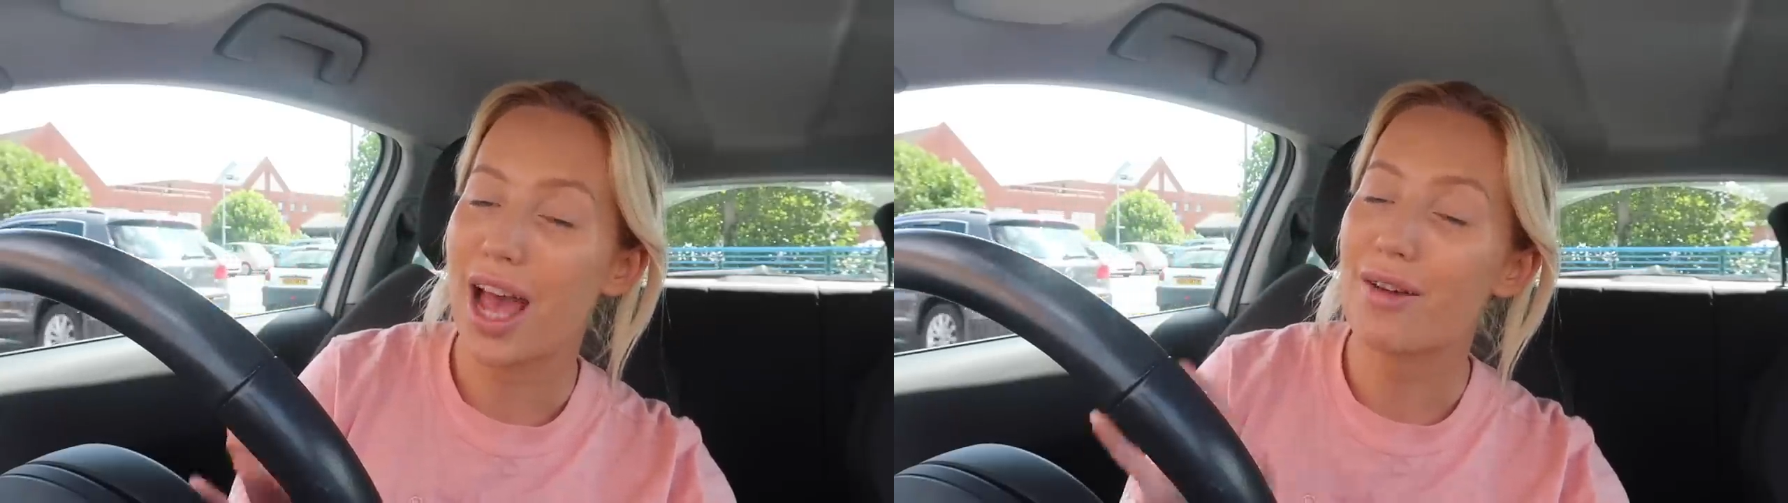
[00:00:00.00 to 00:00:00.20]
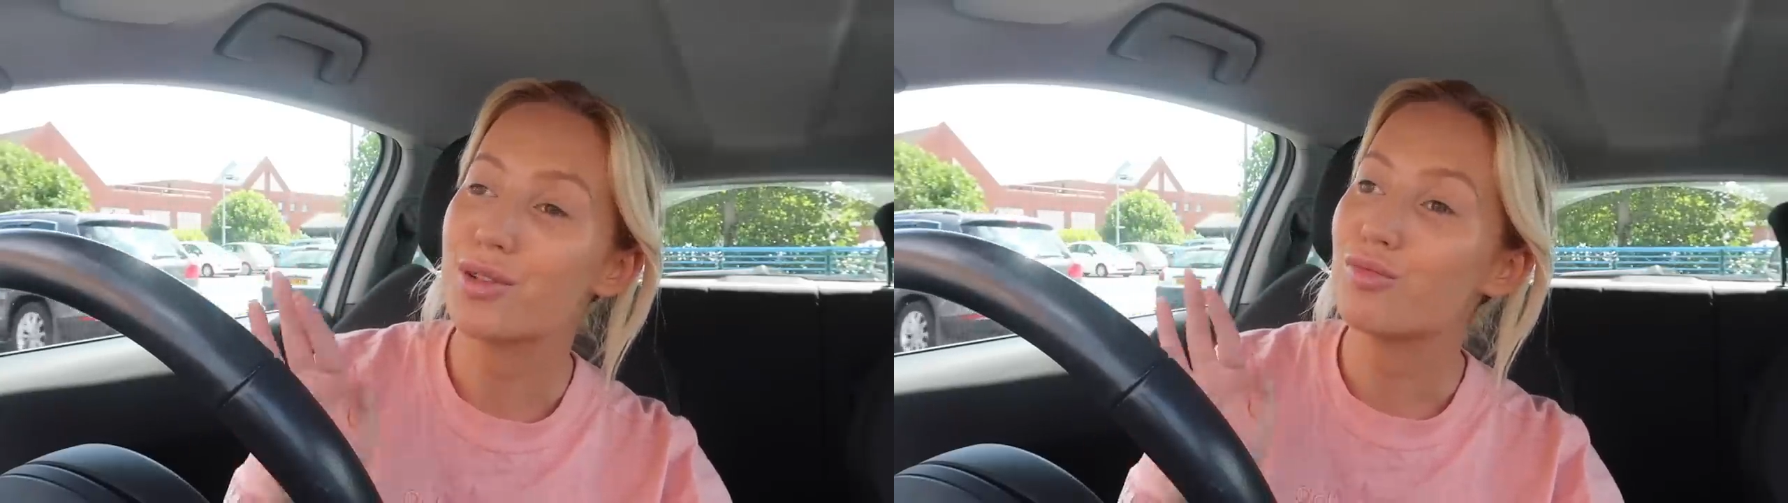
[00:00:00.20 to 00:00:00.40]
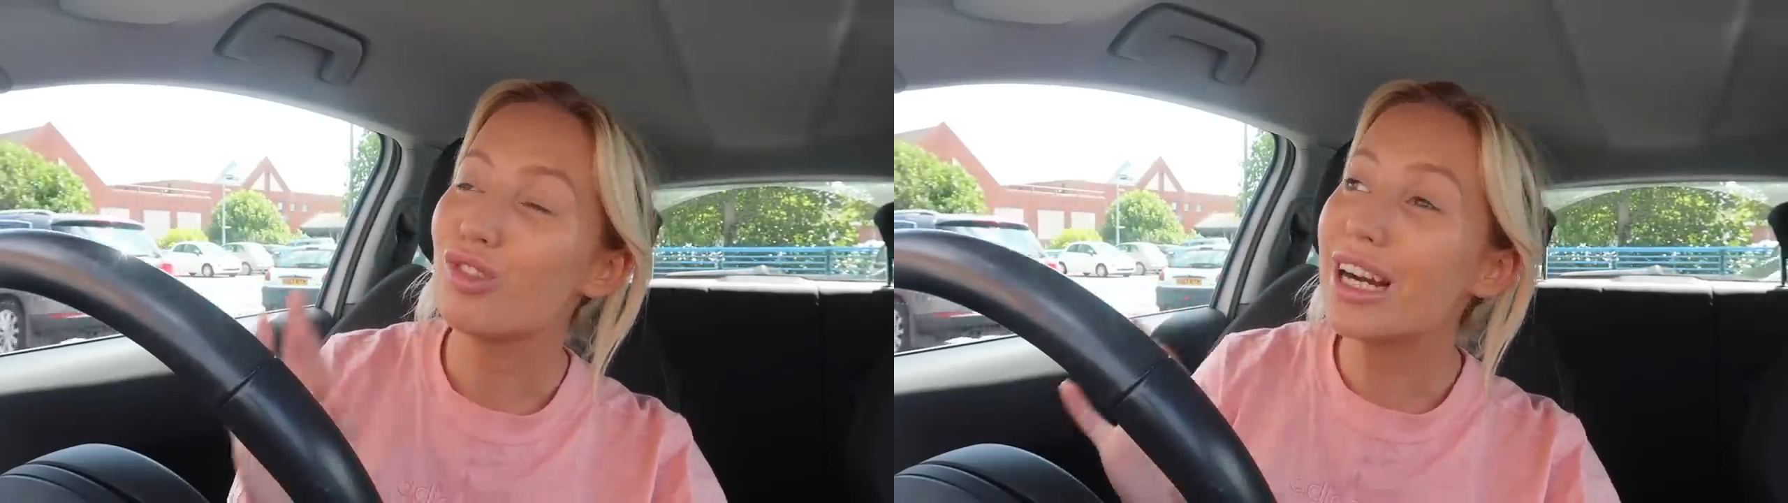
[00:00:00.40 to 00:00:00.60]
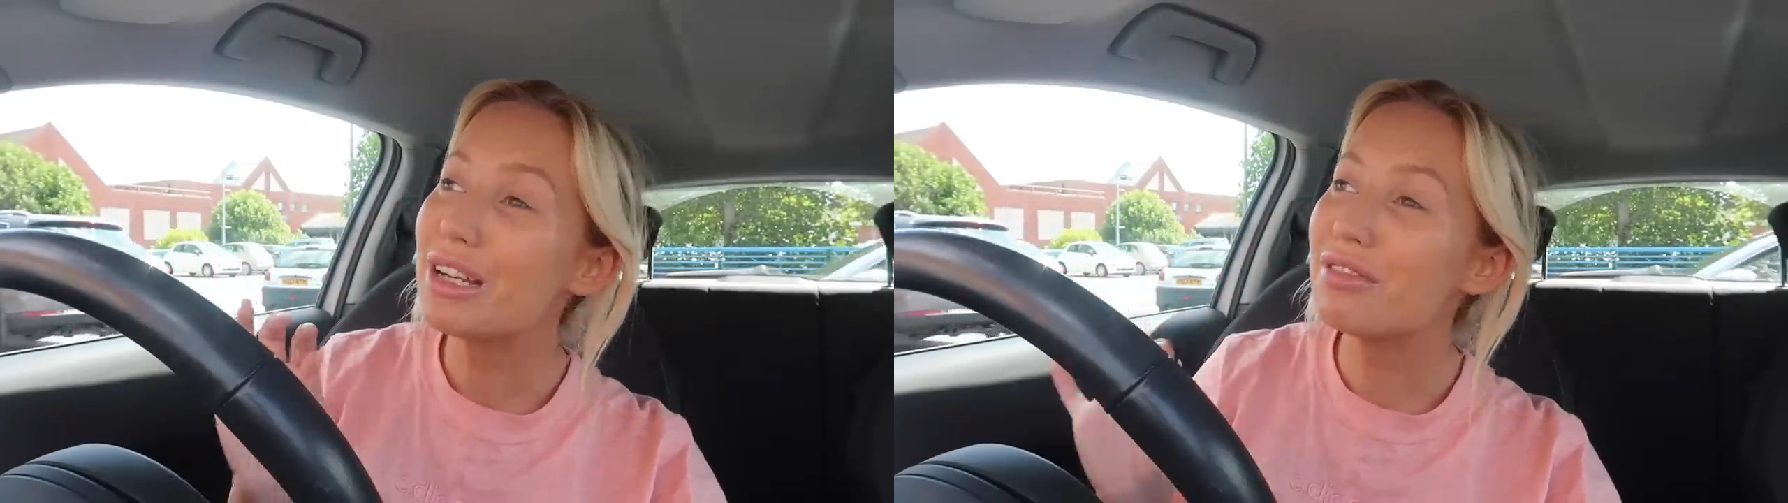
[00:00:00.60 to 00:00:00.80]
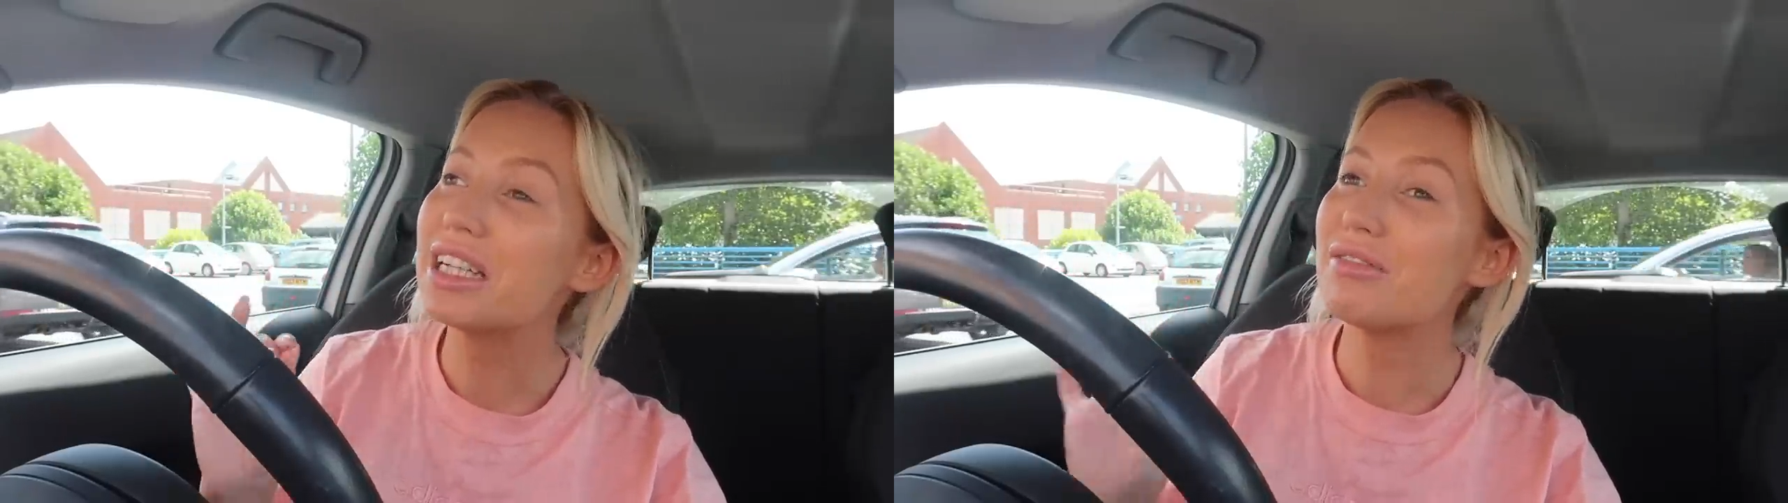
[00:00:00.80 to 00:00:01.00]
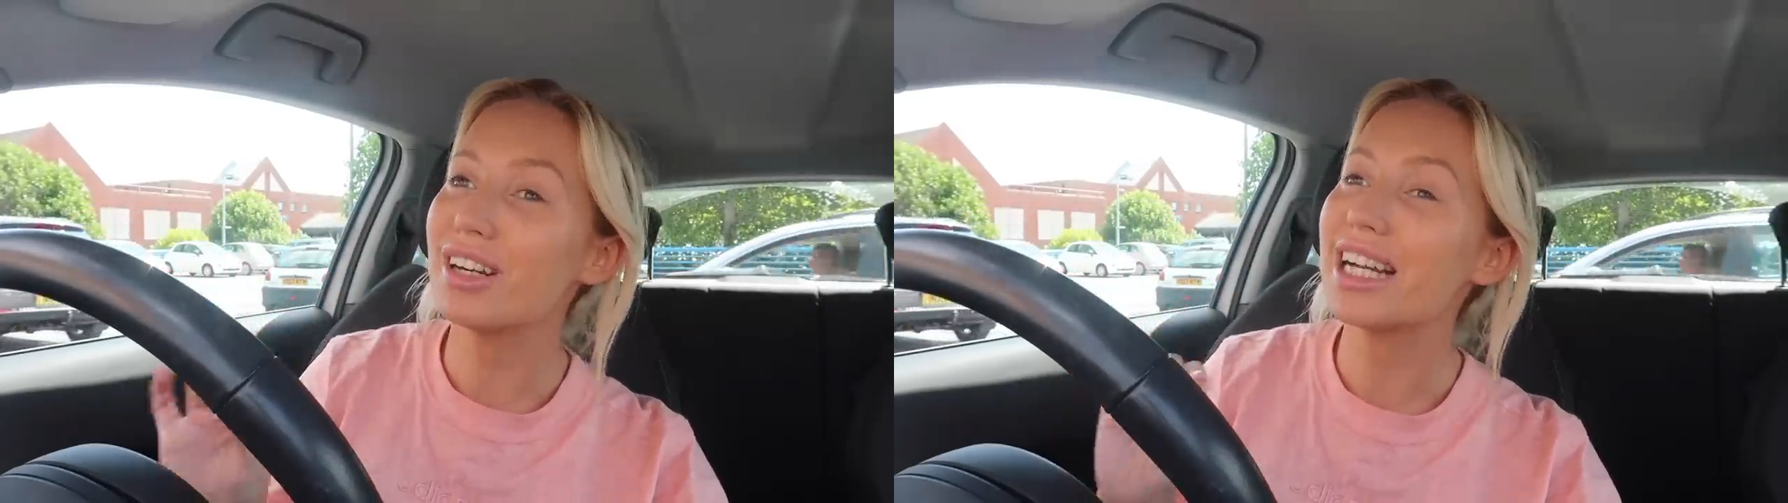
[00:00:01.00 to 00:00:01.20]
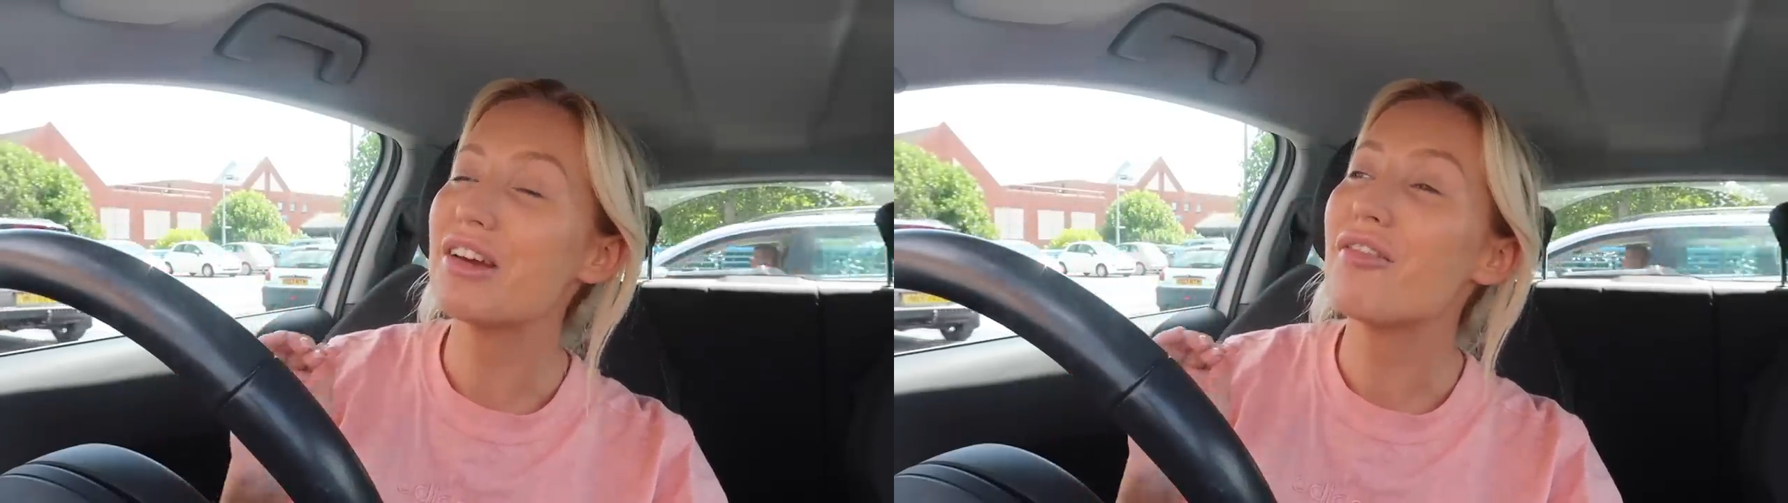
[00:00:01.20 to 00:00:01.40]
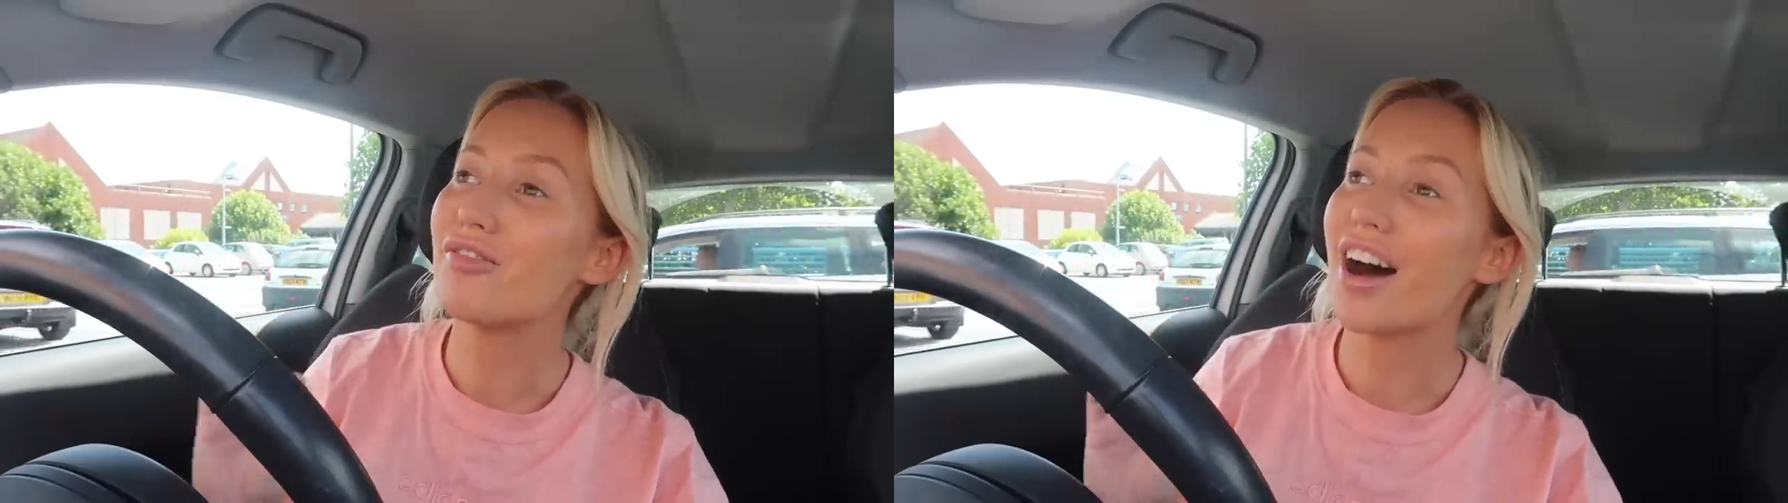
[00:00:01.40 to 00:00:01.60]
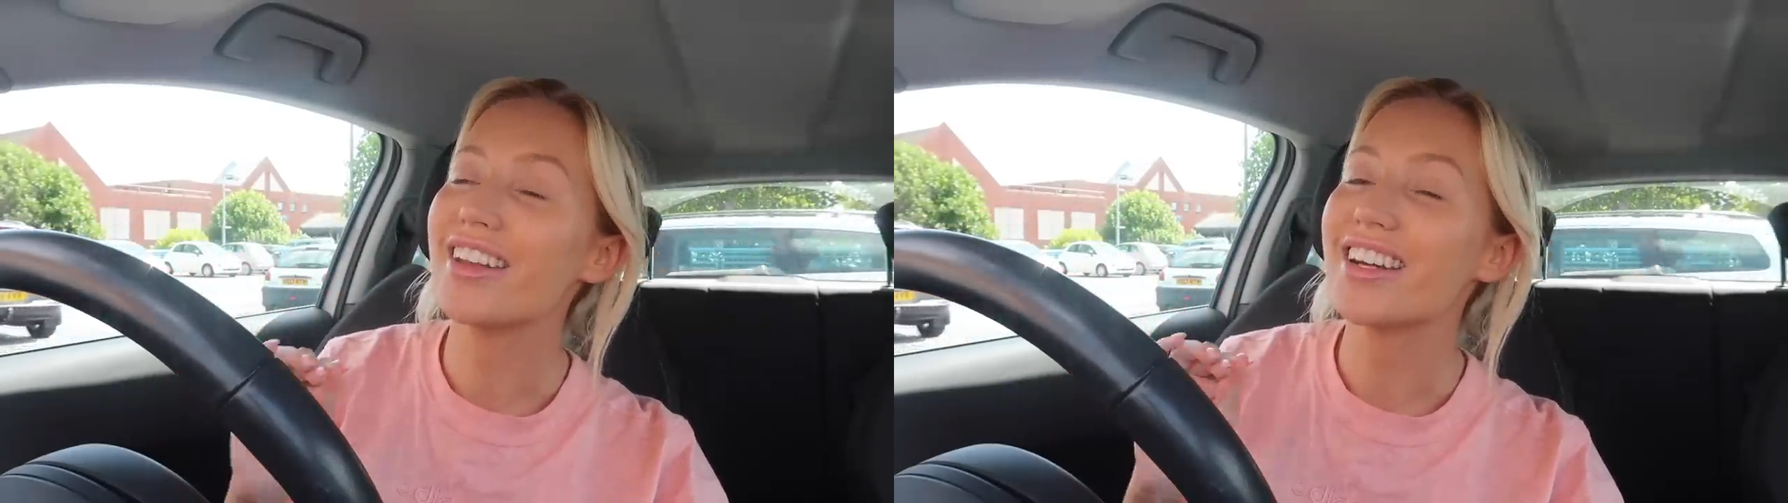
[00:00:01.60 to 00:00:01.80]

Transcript: I have some really, really, really fun,